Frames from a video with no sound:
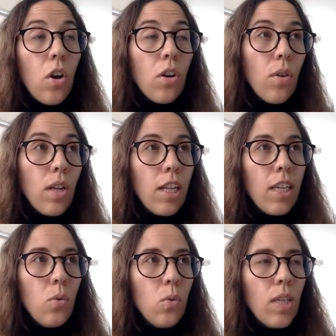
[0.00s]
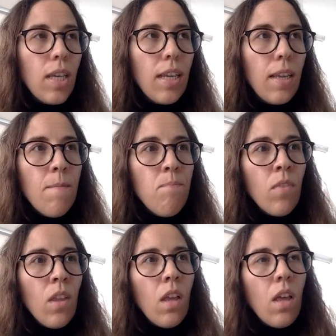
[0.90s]
currently using,
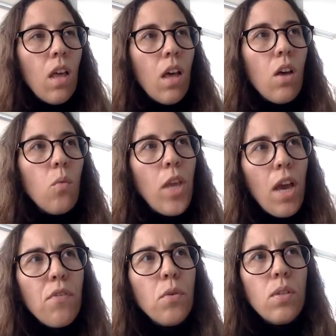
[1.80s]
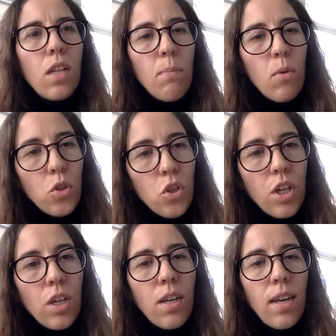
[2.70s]
we have used Leap
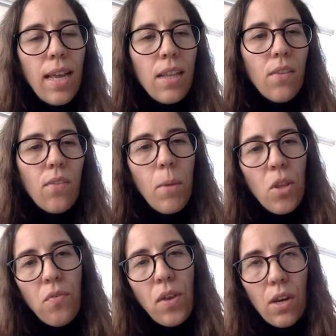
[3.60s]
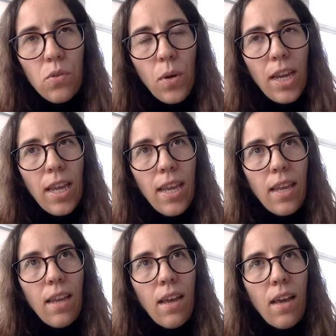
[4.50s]
Motion and some other finger
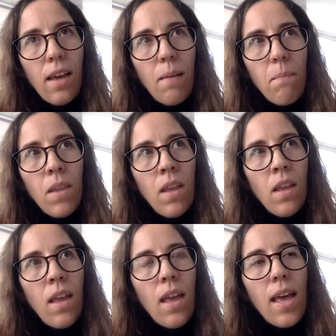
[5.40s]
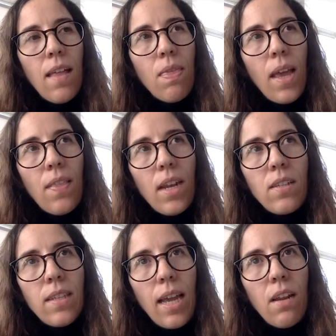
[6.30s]
tracking, and that
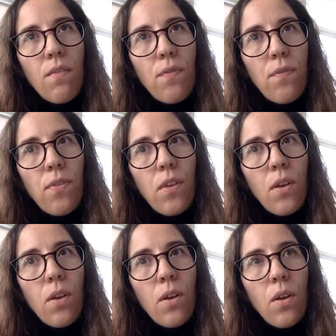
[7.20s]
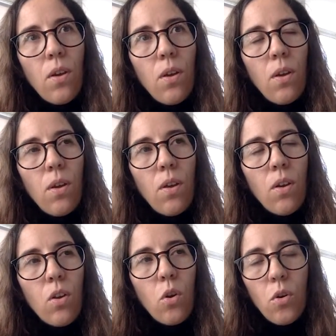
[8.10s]
is kind of
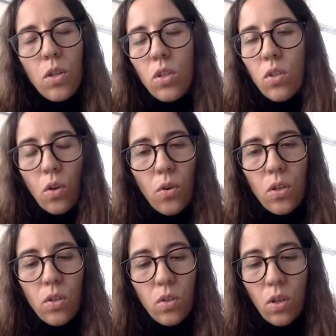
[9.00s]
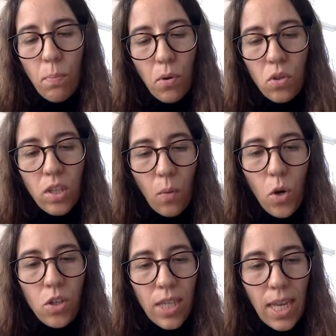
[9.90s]
the current approach that
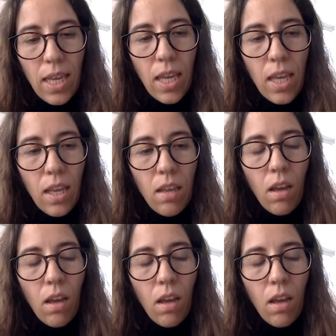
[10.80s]
we're taking